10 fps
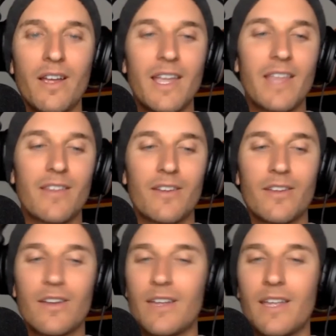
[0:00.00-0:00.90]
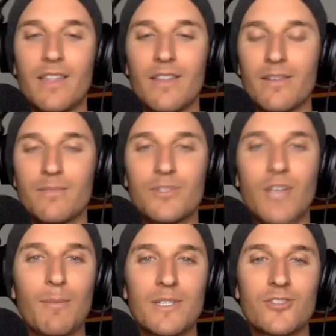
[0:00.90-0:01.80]
either
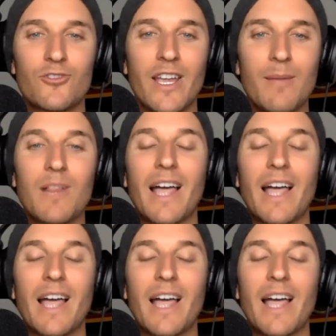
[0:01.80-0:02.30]
Shaman's Dream,